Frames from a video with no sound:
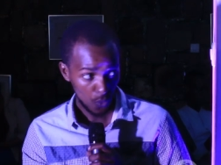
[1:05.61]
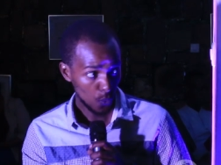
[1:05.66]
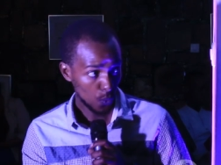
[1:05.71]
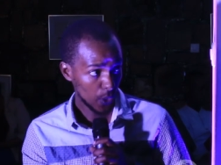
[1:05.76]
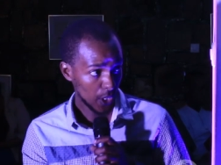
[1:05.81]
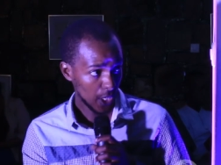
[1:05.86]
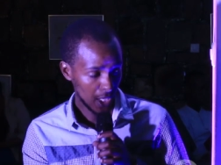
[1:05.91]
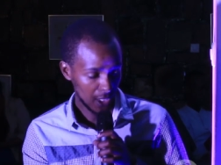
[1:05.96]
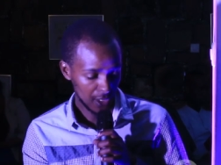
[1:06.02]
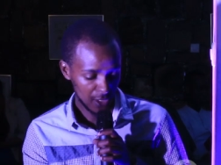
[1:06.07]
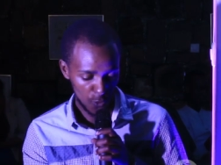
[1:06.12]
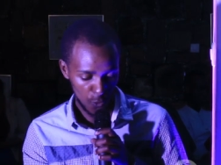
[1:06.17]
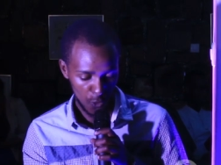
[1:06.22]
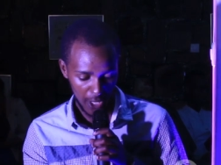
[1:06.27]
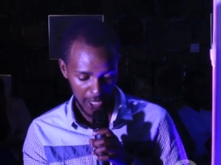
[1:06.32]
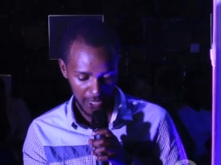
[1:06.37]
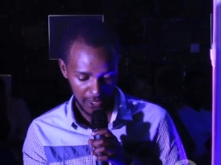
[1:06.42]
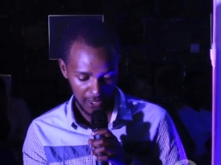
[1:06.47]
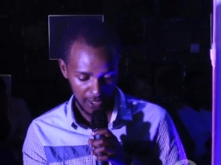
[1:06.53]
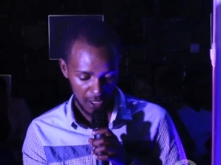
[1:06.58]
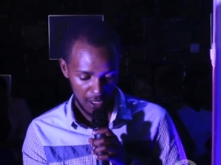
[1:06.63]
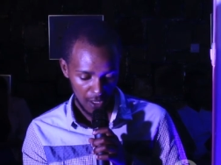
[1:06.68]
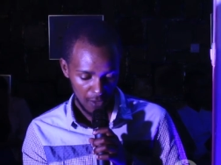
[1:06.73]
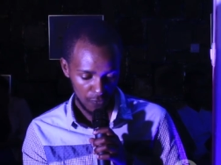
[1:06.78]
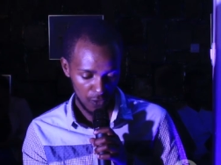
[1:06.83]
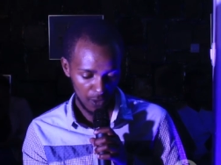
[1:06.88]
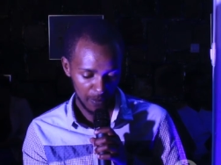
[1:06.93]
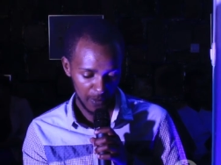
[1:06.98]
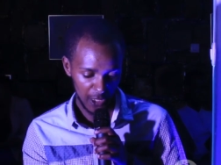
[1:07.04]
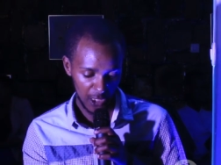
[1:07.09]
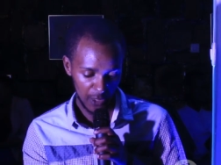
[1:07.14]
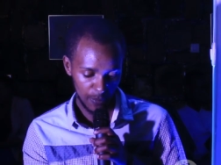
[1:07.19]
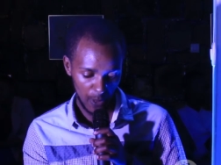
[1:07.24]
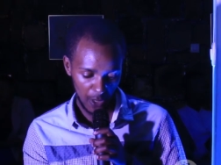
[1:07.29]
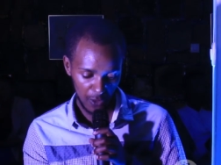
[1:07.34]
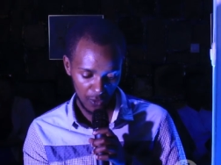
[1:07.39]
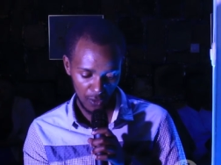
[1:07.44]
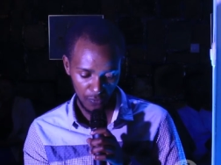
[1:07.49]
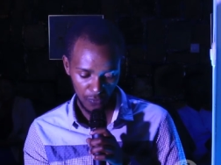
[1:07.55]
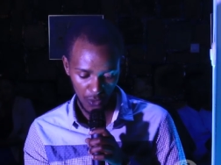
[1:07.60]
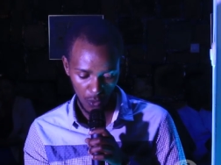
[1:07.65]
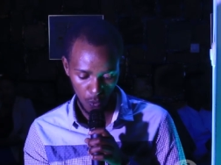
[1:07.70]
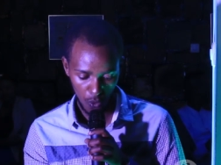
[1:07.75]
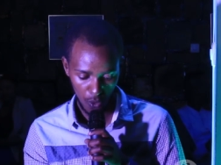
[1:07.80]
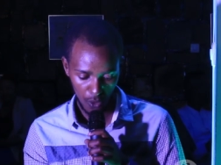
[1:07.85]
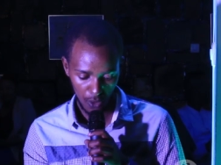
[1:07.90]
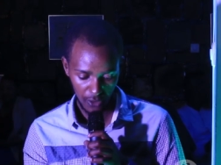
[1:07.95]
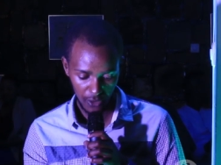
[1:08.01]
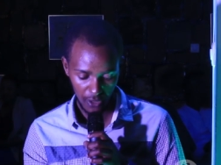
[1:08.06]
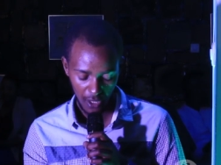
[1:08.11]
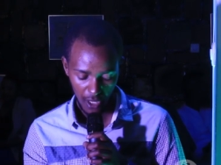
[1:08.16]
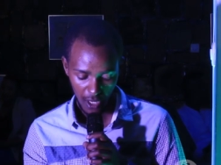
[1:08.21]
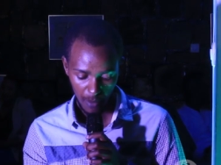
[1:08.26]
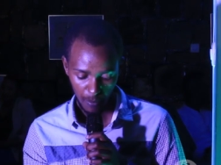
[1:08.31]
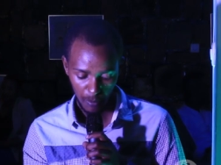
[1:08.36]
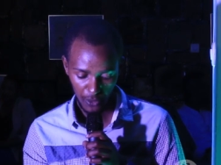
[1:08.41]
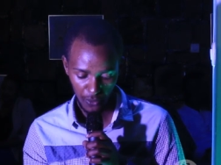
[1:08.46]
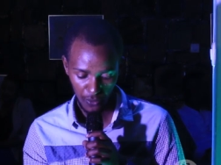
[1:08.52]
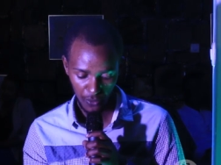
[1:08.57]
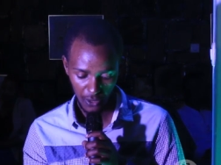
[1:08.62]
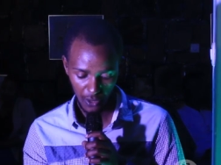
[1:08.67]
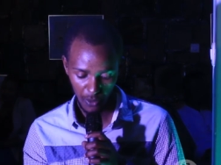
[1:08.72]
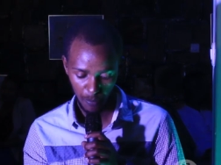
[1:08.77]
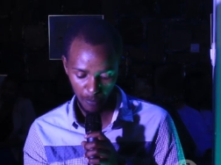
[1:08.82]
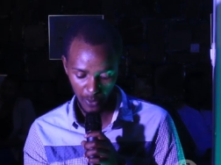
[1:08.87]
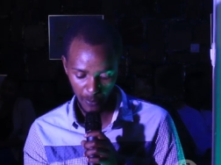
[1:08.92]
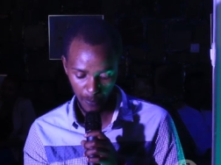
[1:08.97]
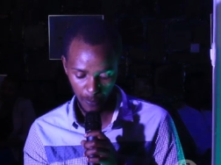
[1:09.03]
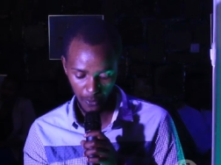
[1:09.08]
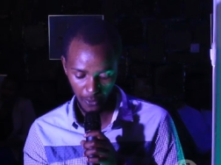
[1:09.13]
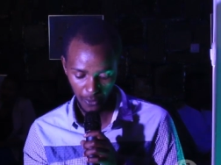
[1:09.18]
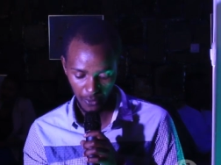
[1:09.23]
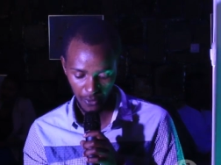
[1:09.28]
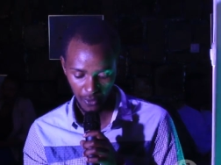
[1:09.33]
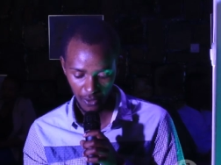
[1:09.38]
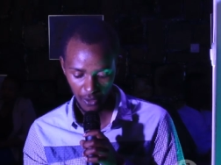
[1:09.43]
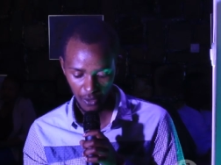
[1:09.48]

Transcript: We had greats from each part of the world, but to some people,